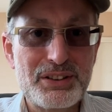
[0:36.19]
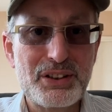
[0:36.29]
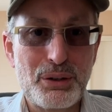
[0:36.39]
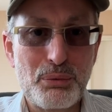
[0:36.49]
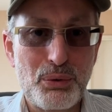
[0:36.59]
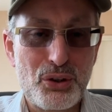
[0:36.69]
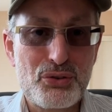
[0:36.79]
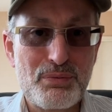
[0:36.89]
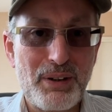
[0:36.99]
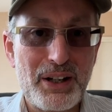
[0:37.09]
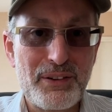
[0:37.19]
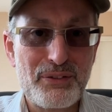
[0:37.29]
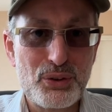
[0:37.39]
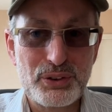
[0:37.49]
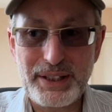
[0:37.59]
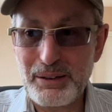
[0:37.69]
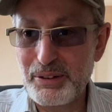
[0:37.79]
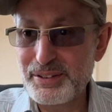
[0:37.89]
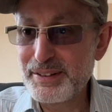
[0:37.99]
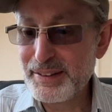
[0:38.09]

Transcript: You can watch my review on that one.